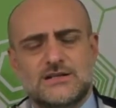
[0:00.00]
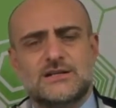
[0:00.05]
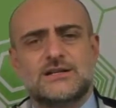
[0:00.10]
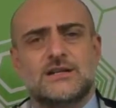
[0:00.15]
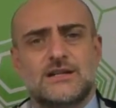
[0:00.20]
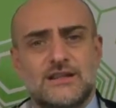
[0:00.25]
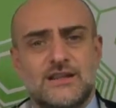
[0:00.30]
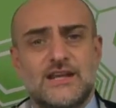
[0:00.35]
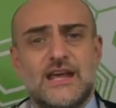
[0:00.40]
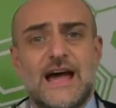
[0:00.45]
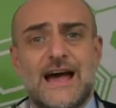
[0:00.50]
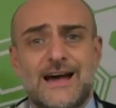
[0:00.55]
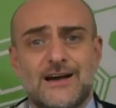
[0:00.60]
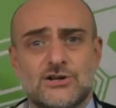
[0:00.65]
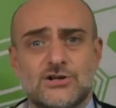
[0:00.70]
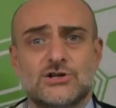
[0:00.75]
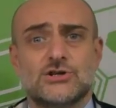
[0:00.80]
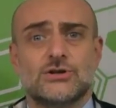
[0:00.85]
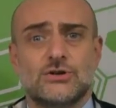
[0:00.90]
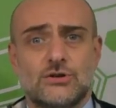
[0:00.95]
the
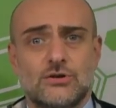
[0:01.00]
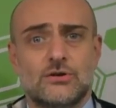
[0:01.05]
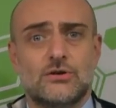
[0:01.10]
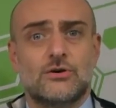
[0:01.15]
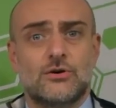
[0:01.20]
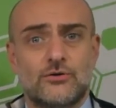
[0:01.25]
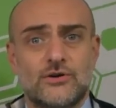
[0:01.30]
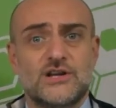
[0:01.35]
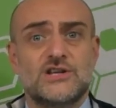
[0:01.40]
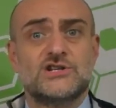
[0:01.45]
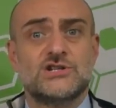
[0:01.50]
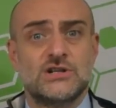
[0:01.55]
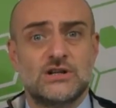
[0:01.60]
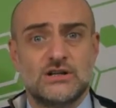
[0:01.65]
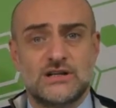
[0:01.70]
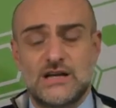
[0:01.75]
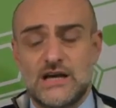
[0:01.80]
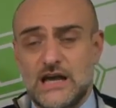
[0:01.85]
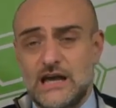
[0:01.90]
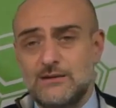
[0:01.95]
actual original
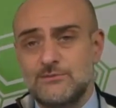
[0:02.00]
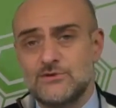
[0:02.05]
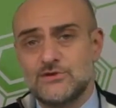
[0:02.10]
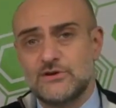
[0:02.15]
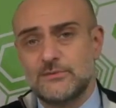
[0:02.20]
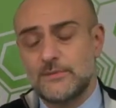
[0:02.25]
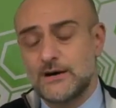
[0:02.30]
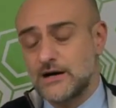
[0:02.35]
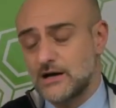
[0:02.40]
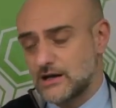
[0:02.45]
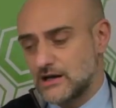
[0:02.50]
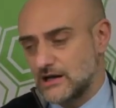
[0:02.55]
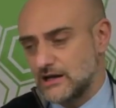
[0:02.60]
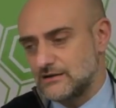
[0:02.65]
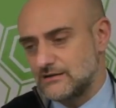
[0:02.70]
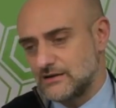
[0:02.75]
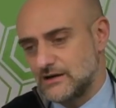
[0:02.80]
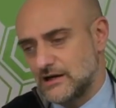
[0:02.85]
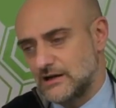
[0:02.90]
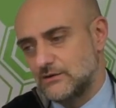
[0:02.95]
game to the
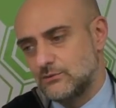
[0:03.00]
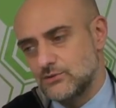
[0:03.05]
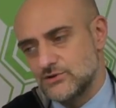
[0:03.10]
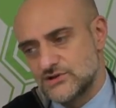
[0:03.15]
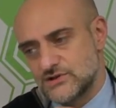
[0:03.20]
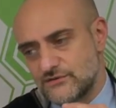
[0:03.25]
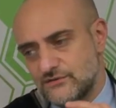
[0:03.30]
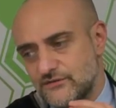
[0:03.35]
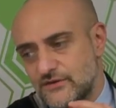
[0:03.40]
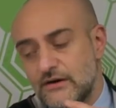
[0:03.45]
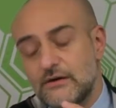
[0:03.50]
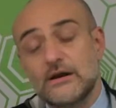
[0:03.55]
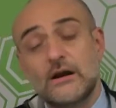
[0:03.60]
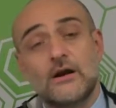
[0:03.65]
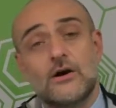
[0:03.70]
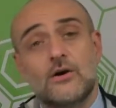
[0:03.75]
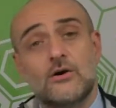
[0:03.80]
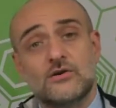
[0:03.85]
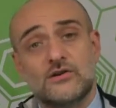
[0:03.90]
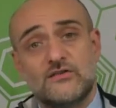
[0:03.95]
market. It was a very
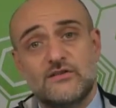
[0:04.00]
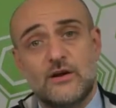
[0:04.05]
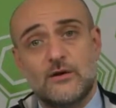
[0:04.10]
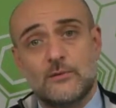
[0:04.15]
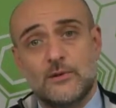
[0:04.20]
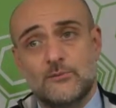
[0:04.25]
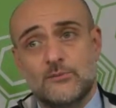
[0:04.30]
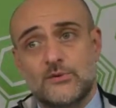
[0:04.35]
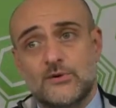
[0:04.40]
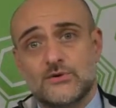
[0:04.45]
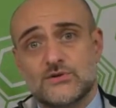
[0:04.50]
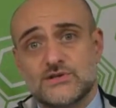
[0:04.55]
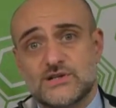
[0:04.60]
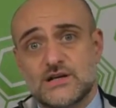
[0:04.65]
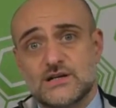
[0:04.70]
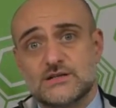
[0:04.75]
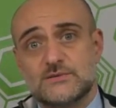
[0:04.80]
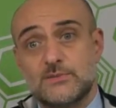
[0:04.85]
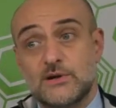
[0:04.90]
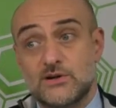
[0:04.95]
long development
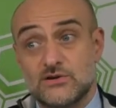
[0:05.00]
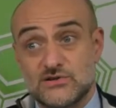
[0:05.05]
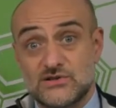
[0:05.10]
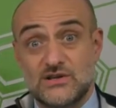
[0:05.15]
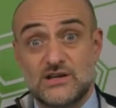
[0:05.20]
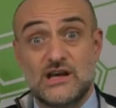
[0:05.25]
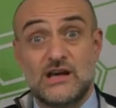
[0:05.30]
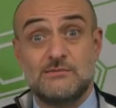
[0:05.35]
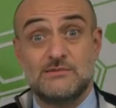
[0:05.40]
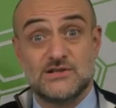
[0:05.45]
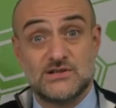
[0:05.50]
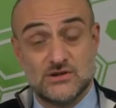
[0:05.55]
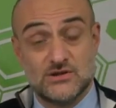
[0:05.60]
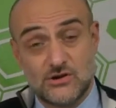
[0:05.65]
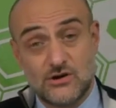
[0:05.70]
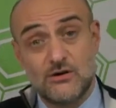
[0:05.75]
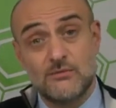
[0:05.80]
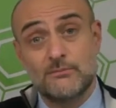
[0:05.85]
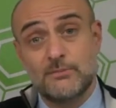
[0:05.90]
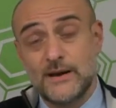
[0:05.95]
process because the game is so
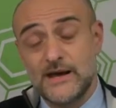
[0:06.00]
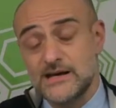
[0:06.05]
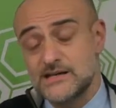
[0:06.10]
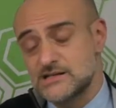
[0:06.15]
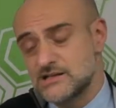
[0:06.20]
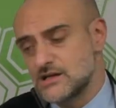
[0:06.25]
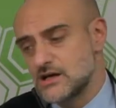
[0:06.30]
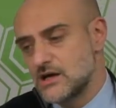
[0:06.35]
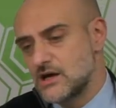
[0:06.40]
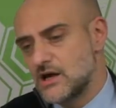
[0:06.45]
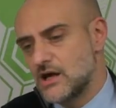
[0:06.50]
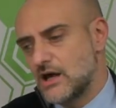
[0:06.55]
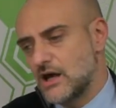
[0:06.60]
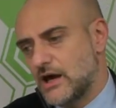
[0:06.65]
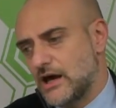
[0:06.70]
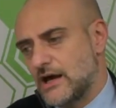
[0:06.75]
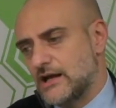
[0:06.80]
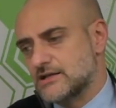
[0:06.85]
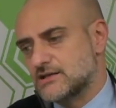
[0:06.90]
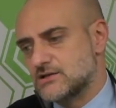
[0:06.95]
complex
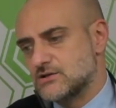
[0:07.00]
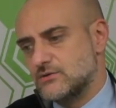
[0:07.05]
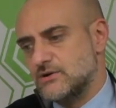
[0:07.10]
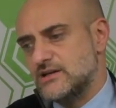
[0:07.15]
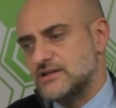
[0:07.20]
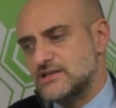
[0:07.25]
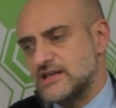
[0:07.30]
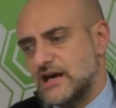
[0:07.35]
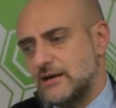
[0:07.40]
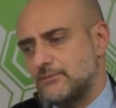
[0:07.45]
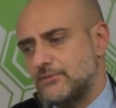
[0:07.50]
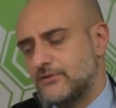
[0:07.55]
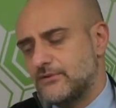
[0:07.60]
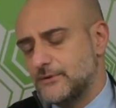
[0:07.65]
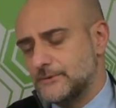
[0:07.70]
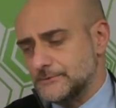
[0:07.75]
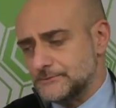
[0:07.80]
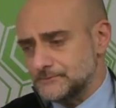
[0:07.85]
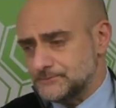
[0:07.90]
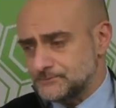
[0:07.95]
and so in depth.
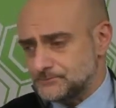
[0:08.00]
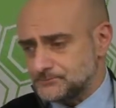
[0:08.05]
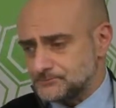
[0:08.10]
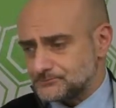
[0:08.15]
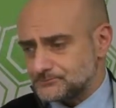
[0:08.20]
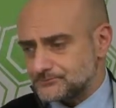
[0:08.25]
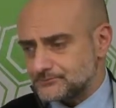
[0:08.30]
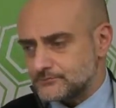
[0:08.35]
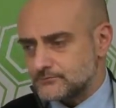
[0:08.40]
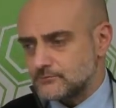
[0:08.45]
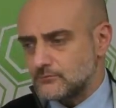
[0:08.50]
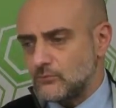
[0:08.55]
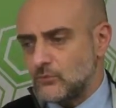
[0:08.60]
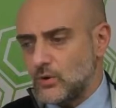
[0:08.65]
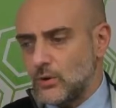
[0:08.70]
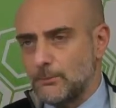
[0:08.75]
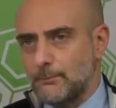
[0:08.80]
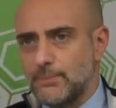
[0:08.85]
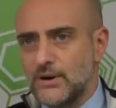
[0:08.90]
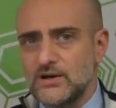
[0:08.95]

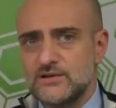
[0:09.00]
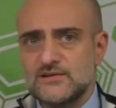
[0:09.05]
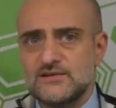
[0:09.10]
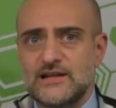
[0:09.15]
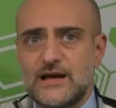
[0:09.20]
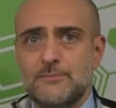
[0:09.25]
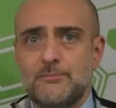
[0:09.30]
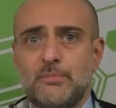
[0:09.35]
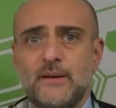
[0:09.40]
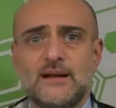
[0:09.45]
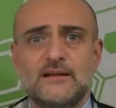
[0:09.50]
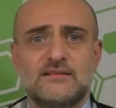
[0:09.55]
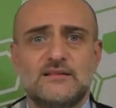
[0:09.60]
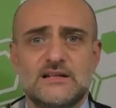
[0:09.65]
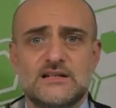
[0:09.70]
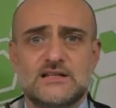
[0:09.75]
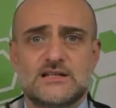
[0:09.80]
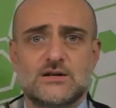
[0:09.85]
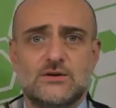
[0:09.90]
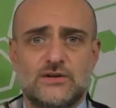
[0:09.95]
But they built
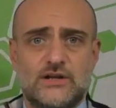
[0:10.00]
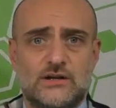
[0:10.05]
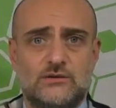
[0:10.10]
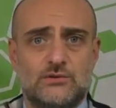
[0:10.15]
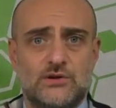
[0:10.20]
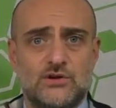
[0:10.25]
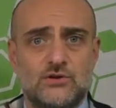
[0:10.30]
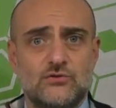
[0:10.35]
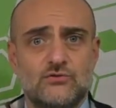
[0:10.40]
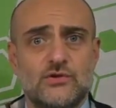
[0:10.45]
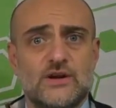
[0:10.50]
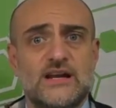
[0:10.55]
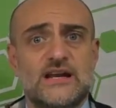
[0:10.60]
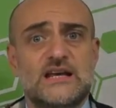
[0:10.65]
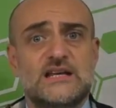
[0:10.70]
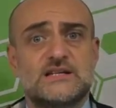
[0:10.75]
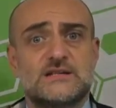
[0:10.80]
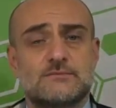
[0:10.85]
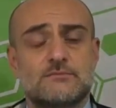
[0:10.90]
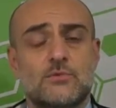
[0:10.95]
it so that we could
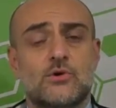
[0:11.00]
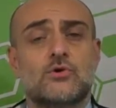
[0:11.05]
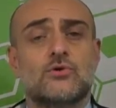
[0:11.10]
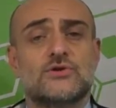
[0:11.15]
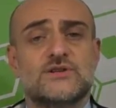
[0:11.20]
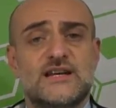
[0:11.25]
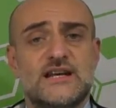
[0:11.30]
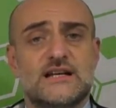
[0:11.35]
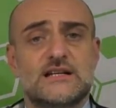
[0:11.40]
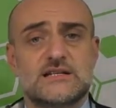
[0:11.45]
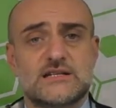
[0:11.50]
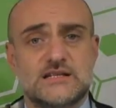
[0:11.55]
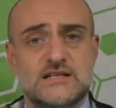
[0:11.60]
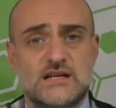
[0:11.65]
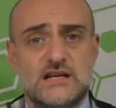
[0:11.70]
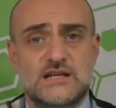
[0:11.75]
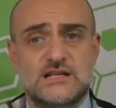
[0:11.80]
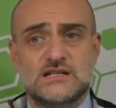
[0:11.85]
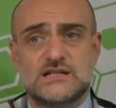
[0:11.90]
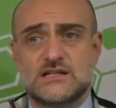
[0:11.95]
release more
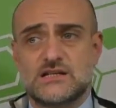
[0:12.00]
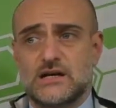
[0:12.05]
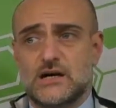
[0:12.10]
DLCs